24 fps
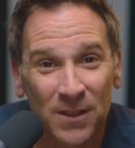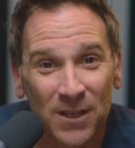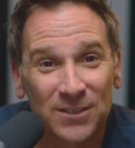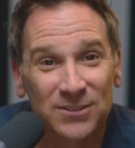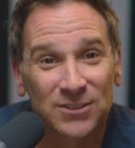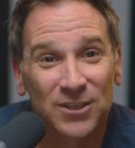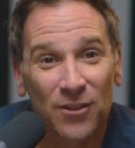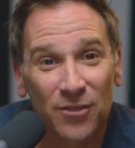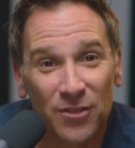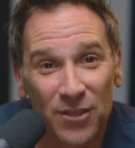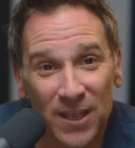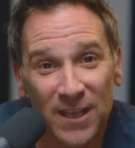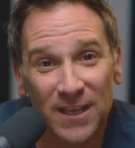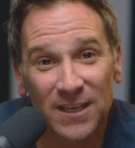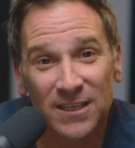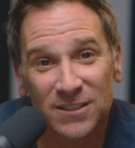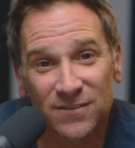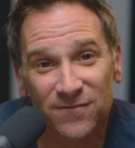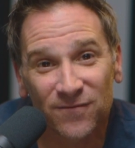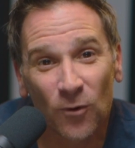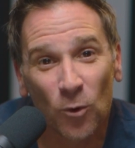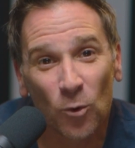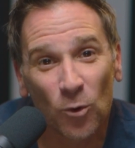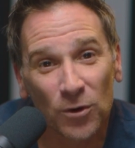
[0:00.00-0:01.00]
To
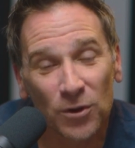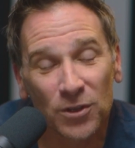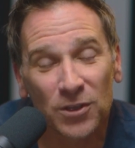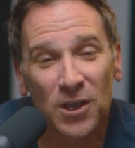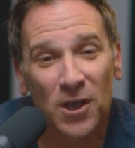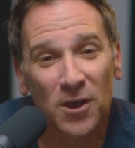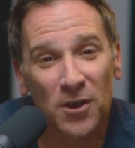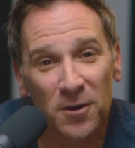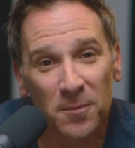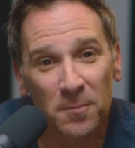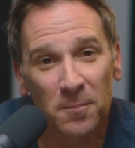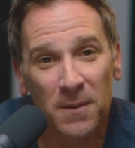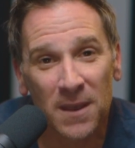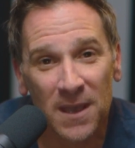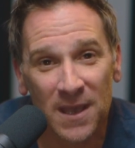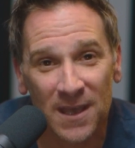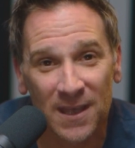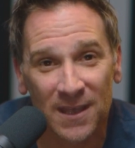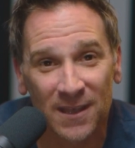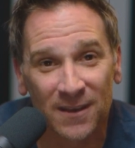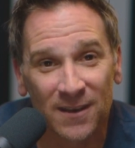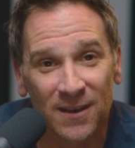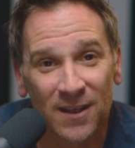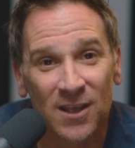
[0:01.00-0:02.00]
these four young
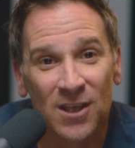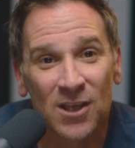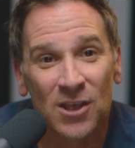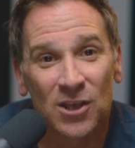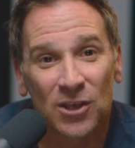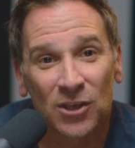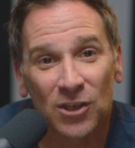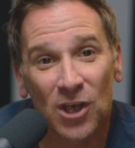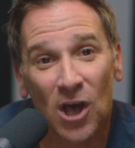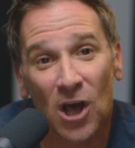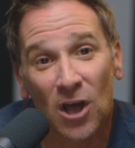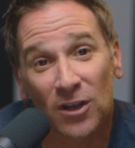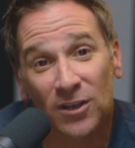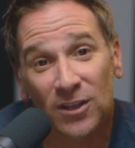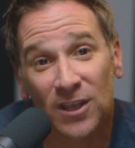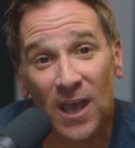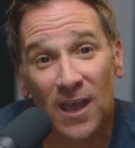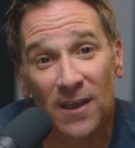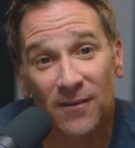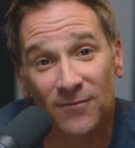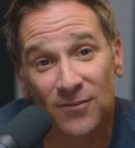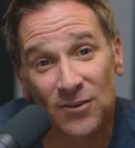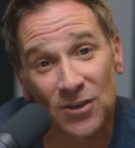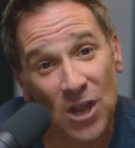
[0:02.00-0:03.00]
men, God
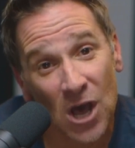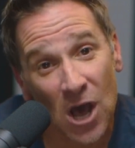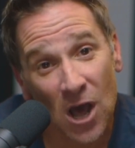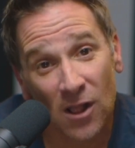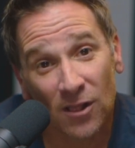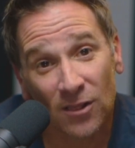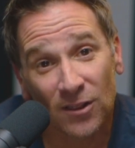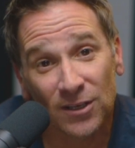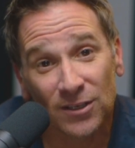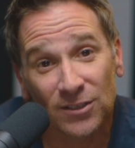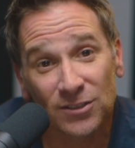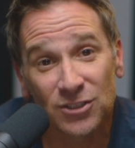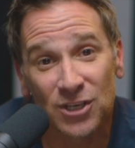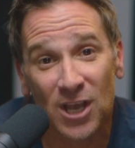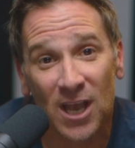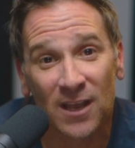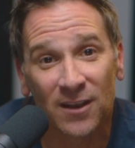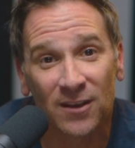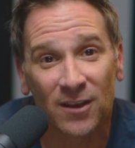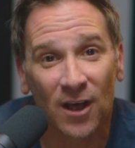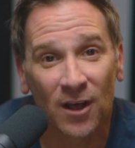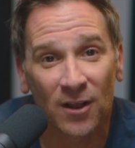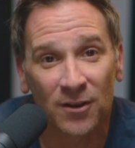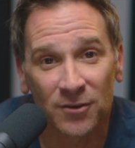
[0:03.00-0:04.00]
gave knowledge
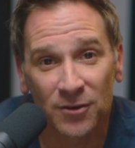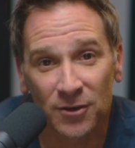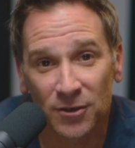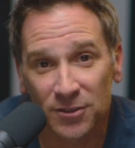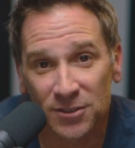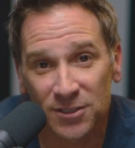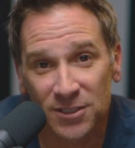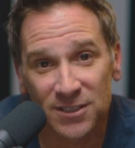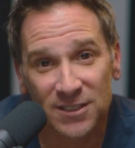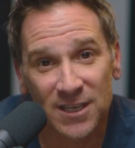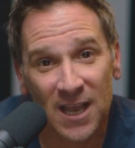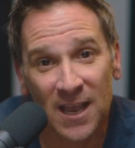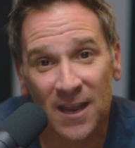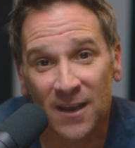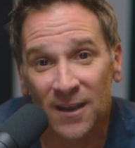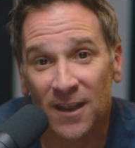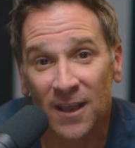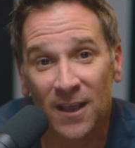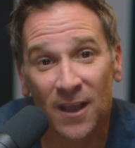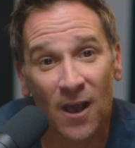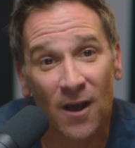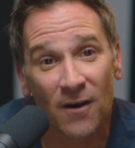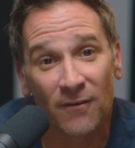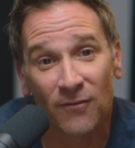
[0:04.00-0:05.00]
and
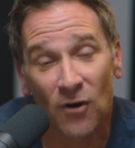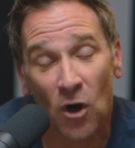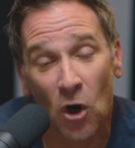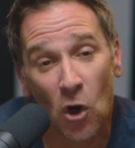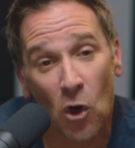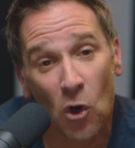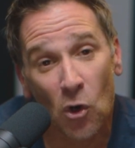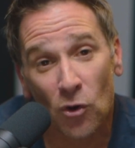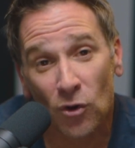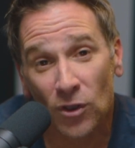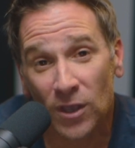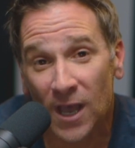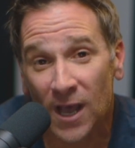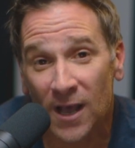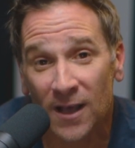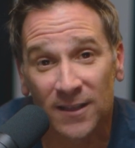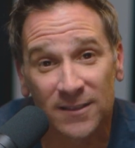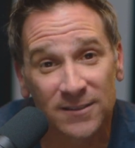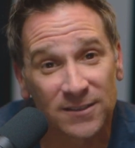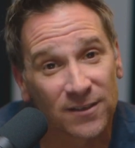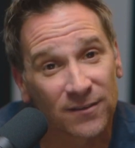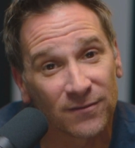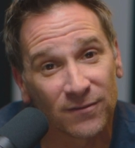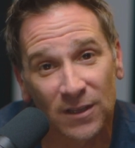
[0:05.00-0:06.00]
understanding of all
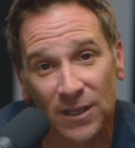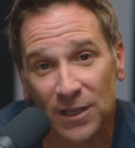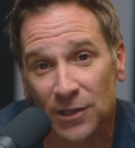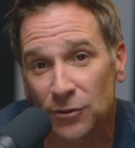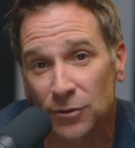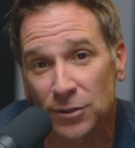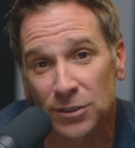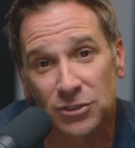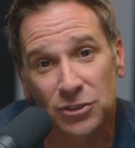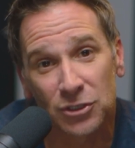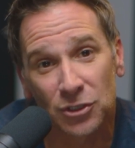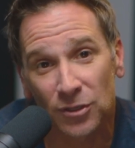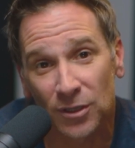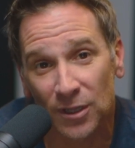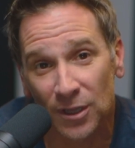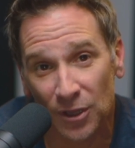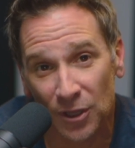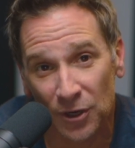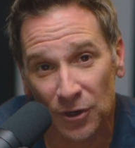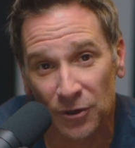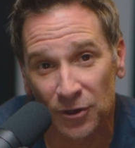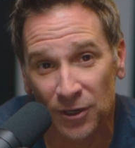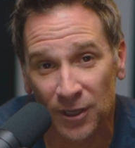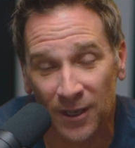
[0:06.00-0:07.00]
kinds of literature and
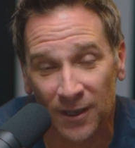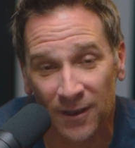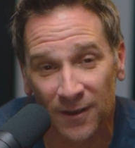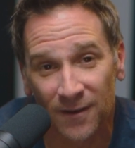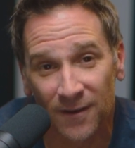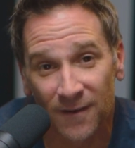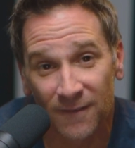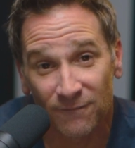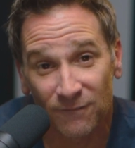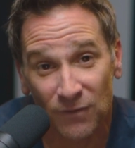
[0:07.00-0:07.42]
learning.